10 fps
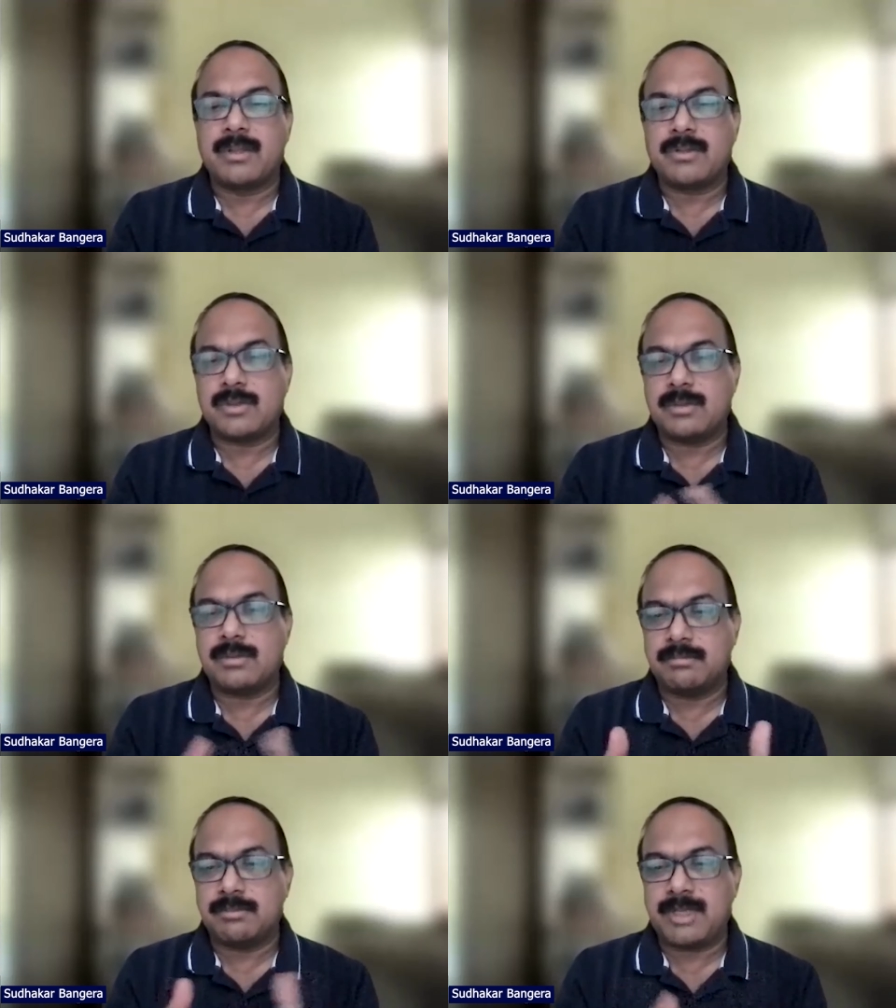So,
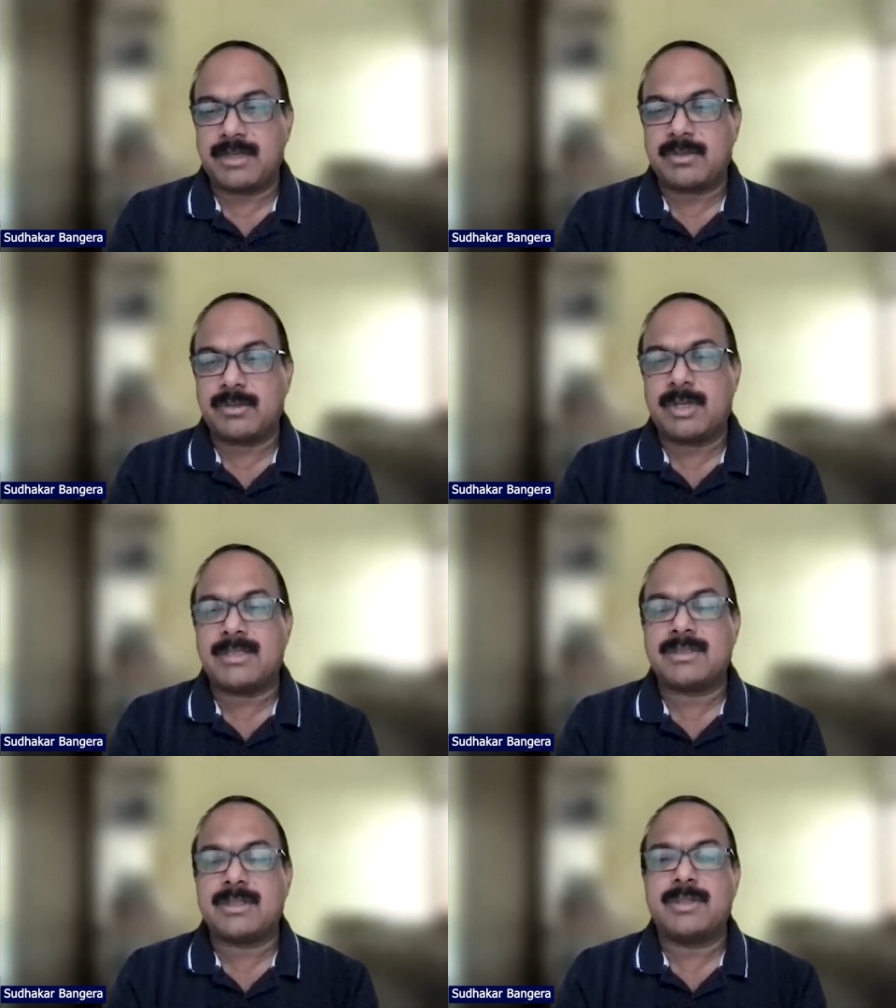yeah, to
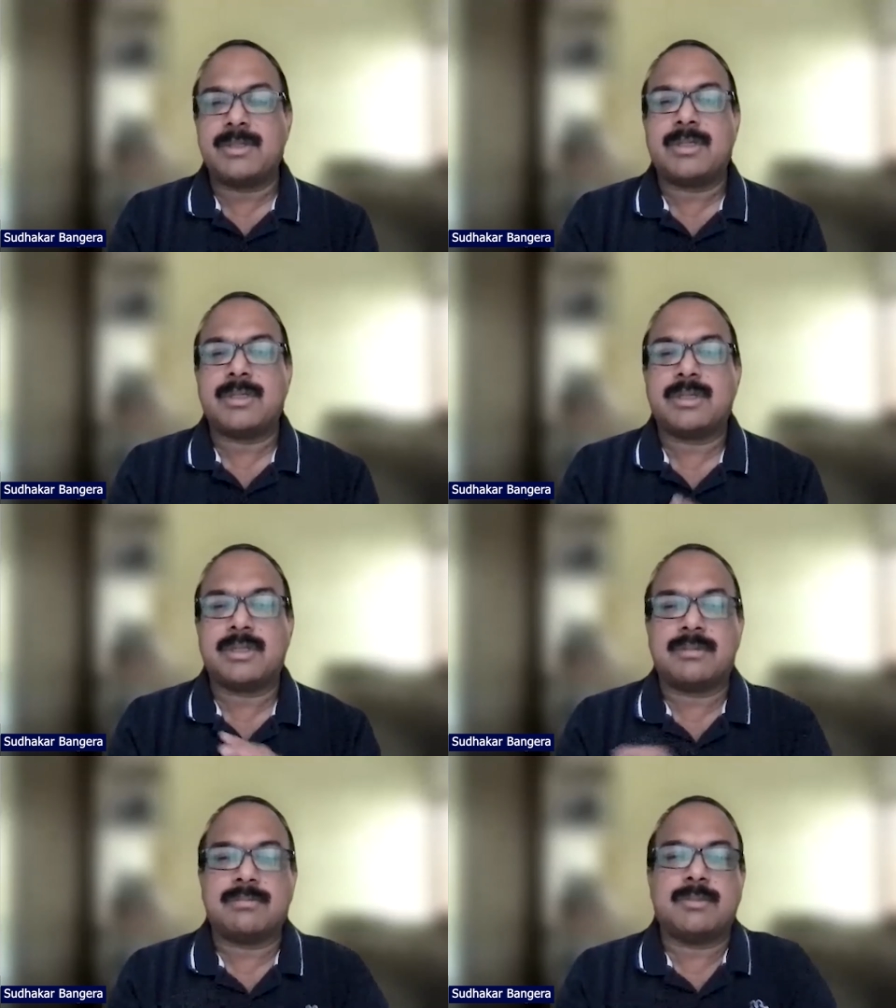answer your
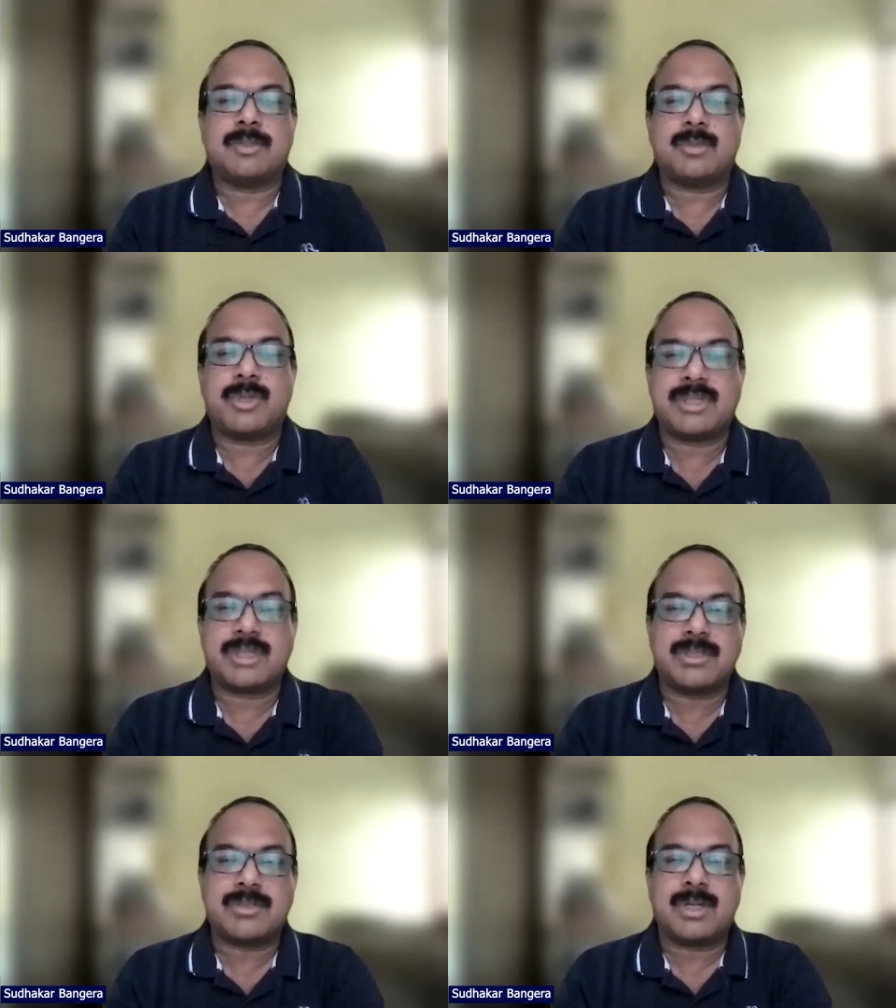um,
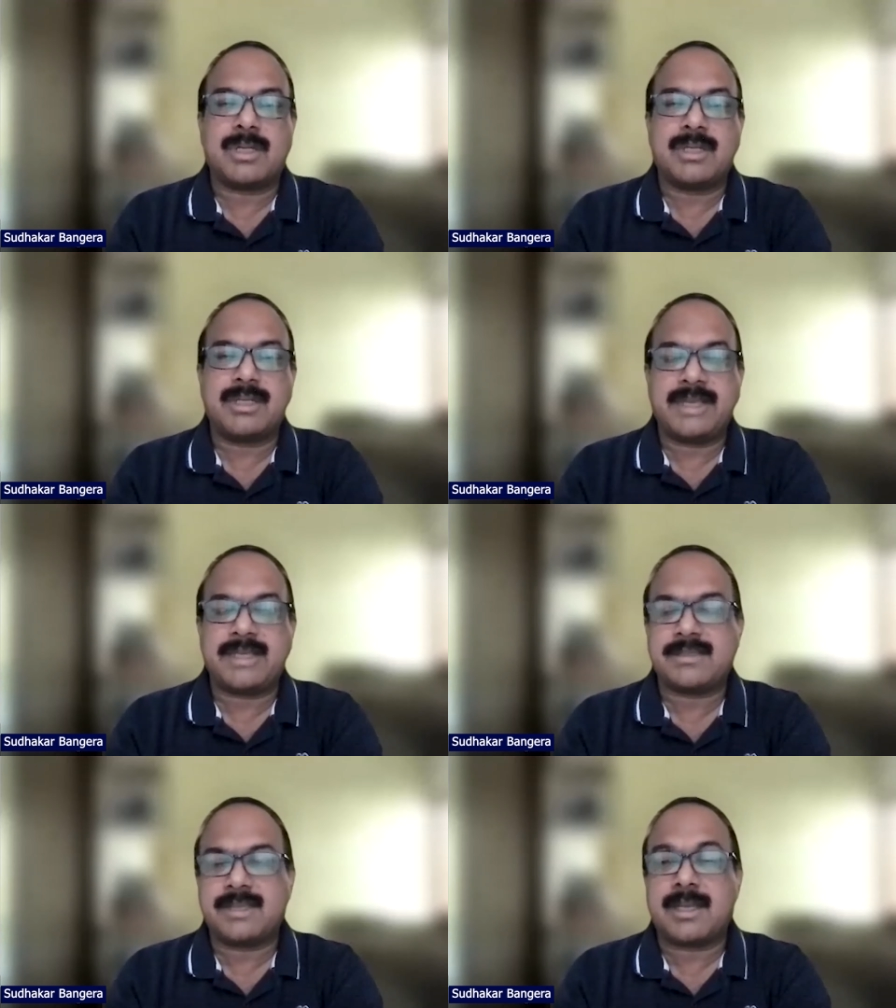question short,
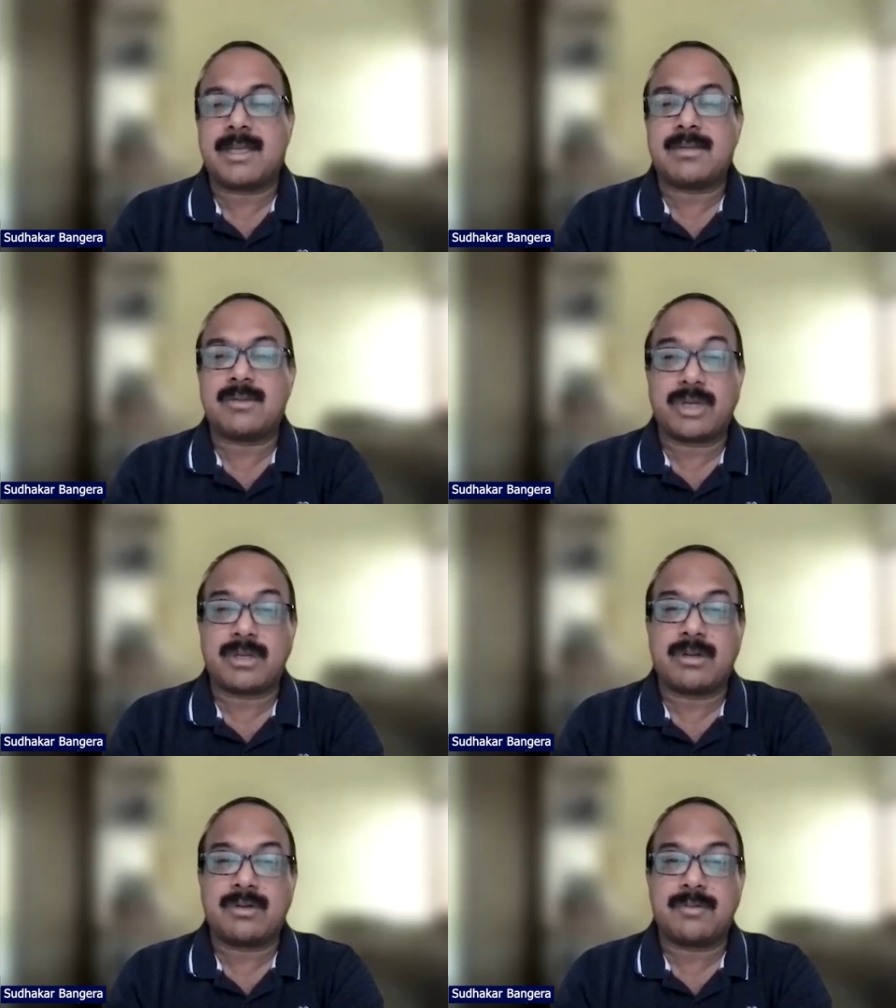yes, there are quite a
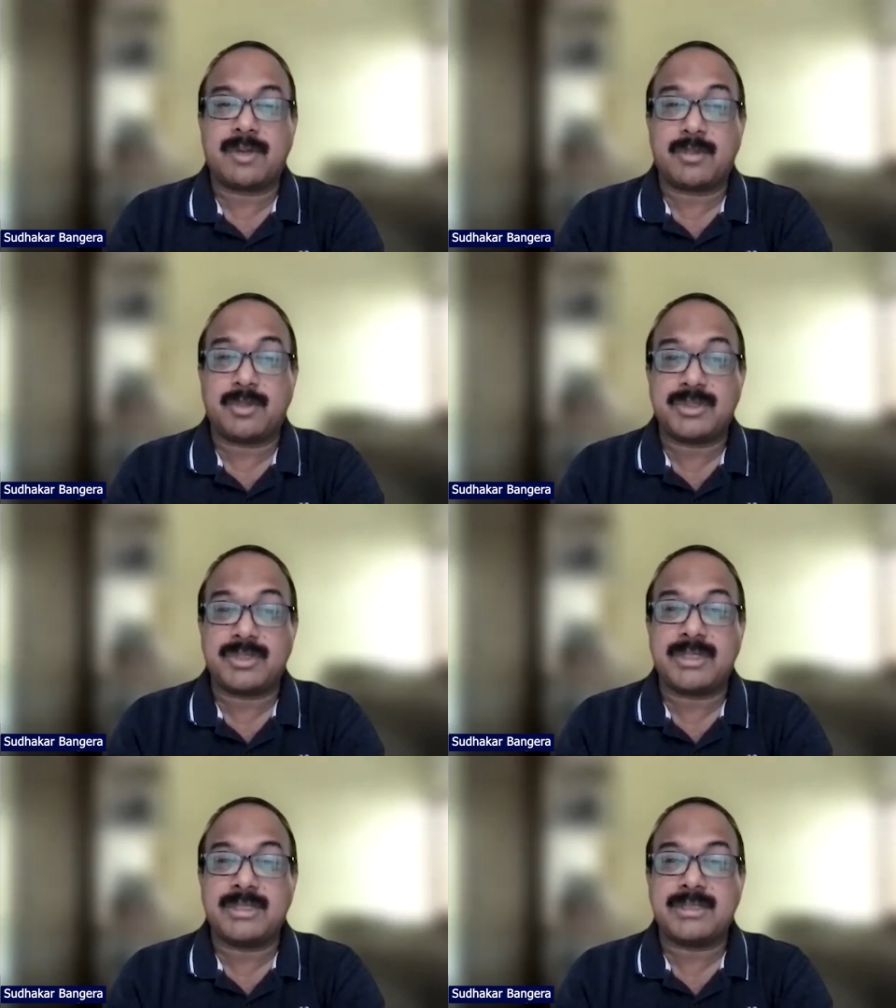lot of
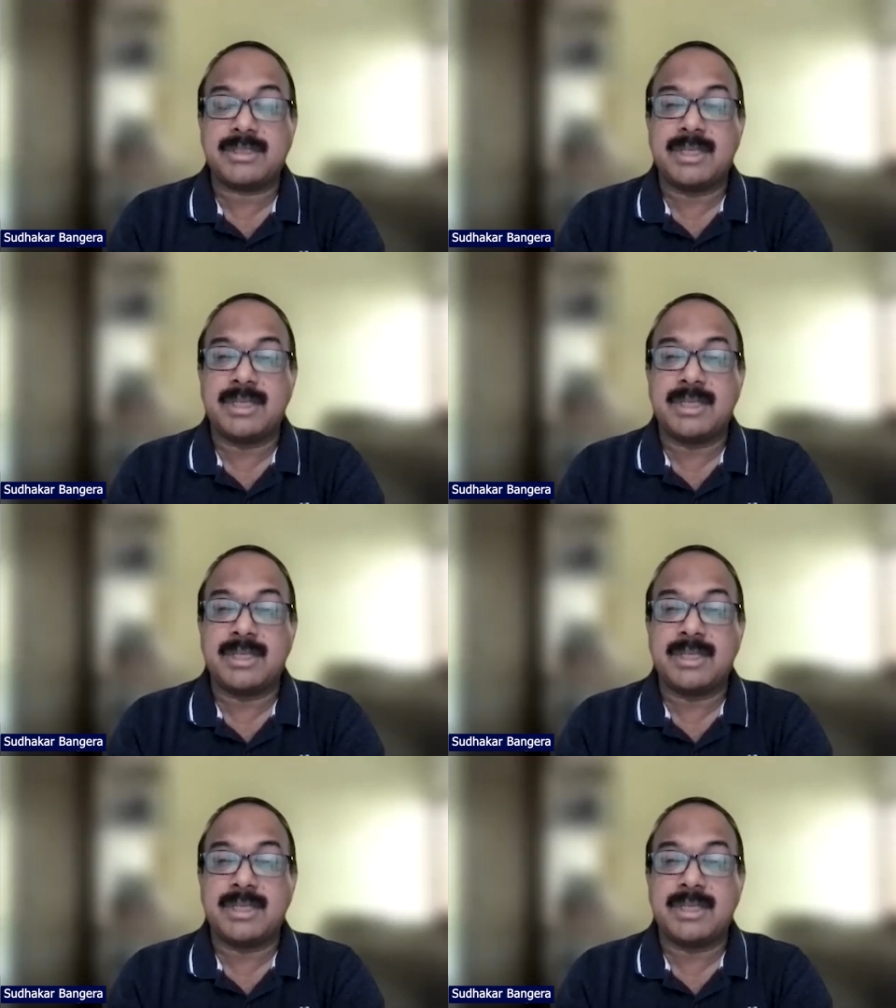opportunities